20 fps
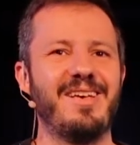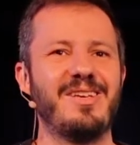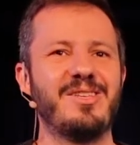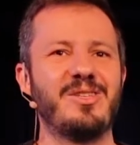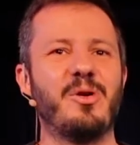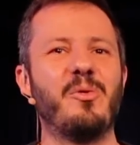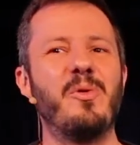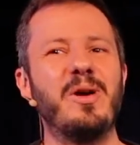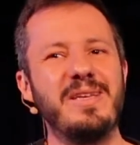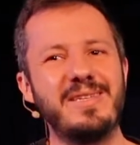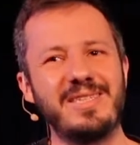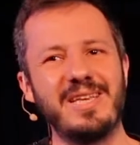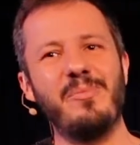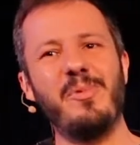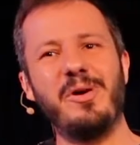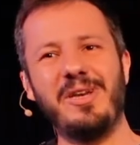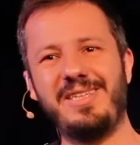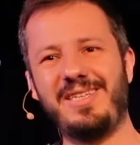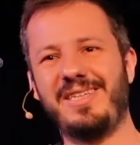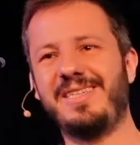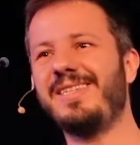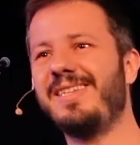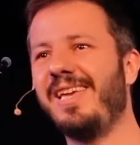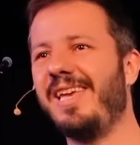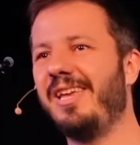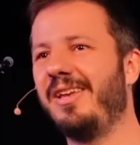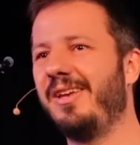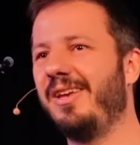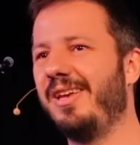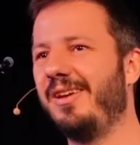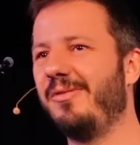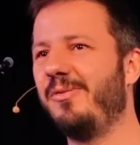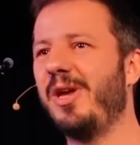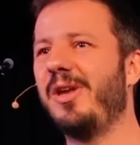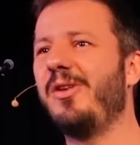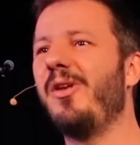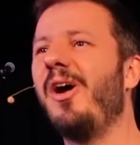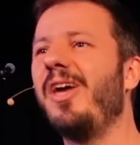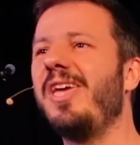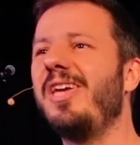So when someone is sinning, we
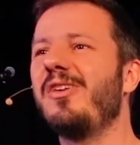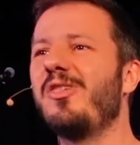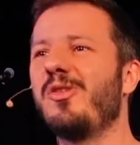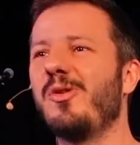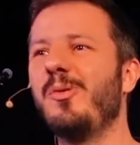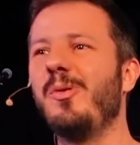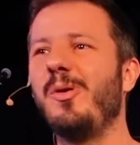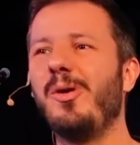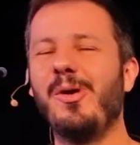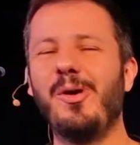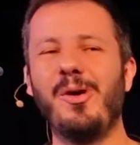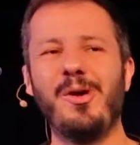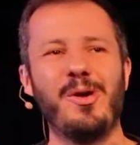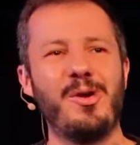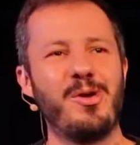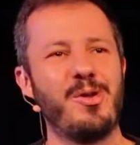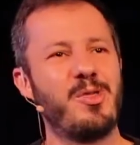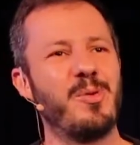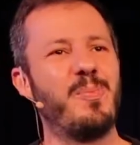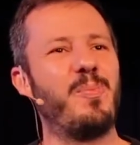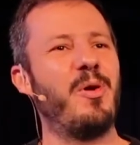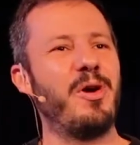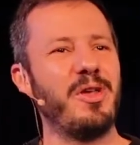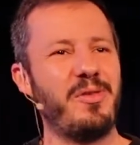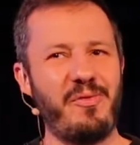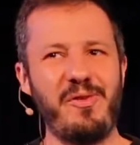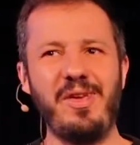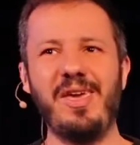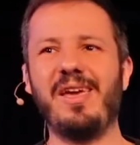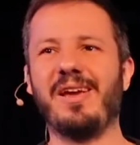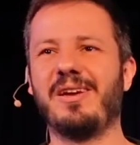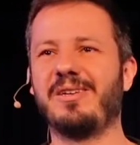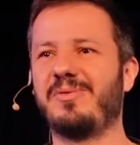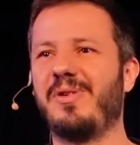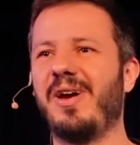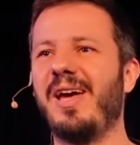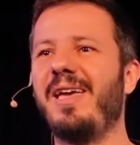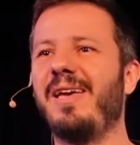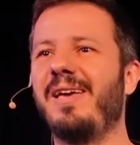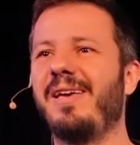are not here to point fingers,
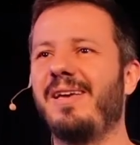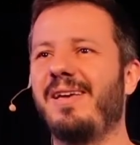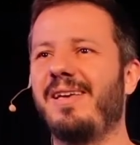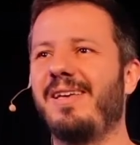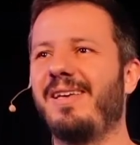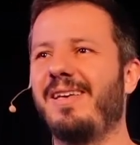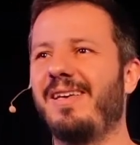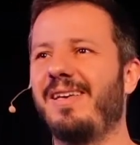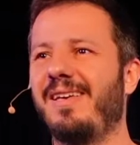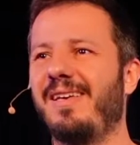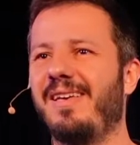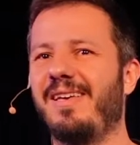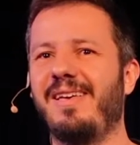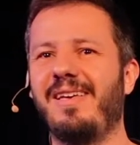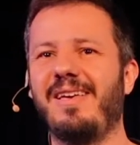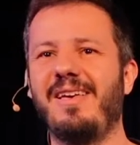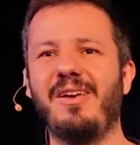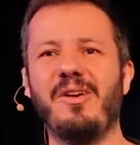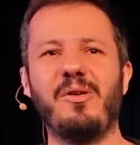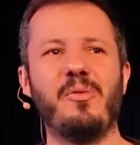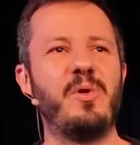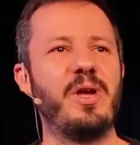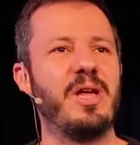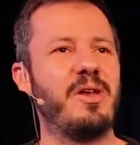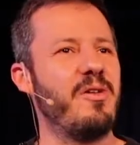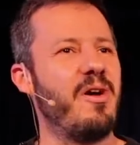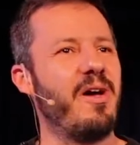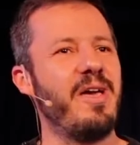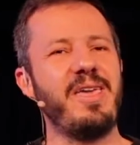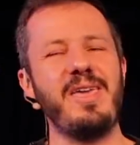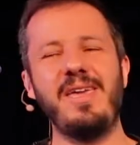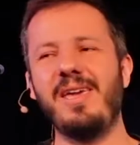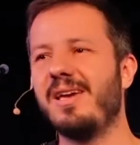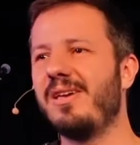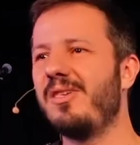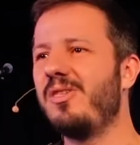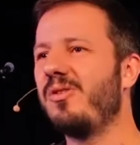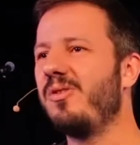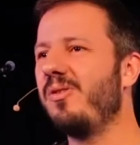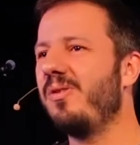right? We are not
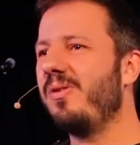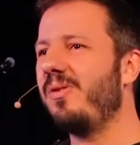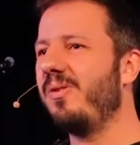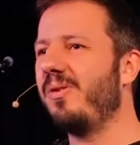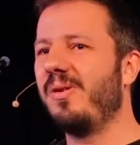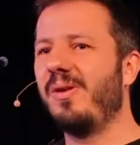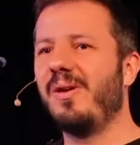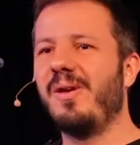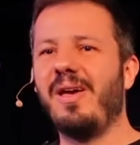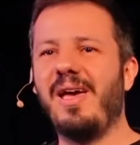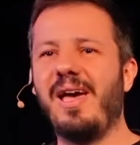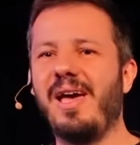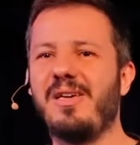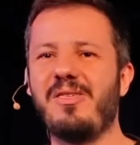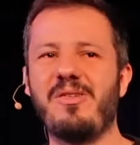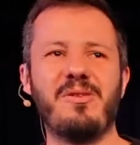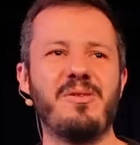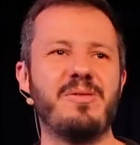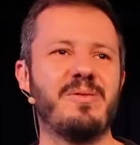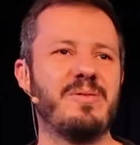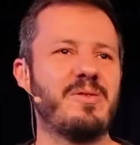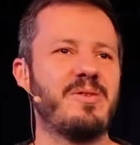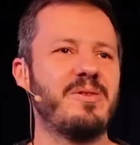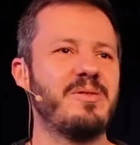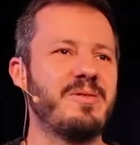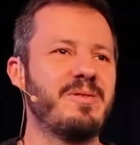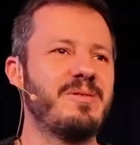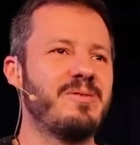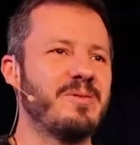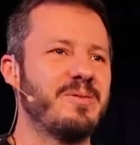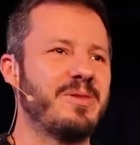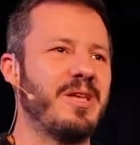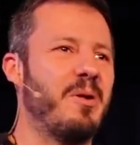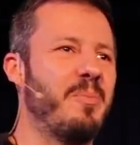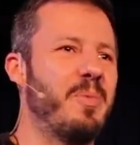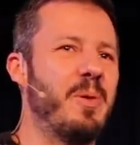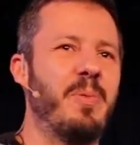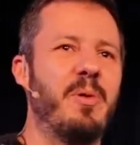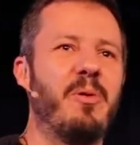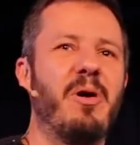here to
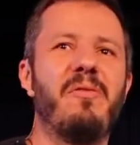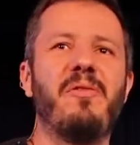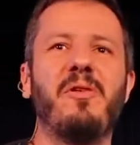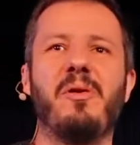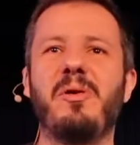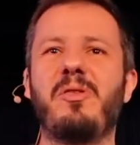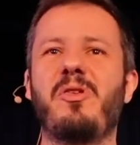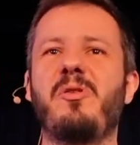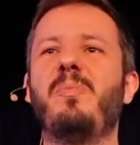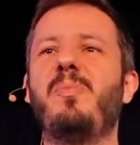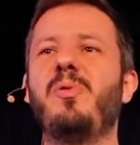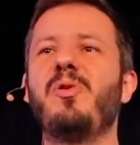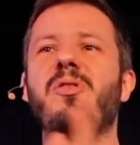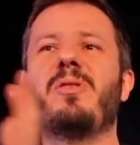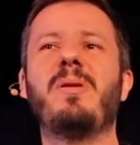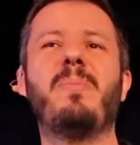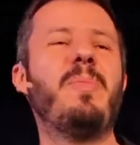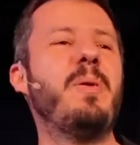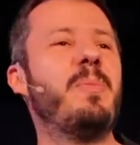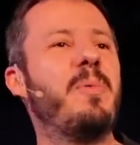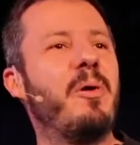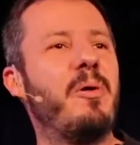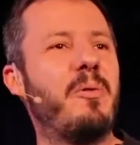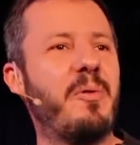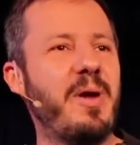tell people off or to push the people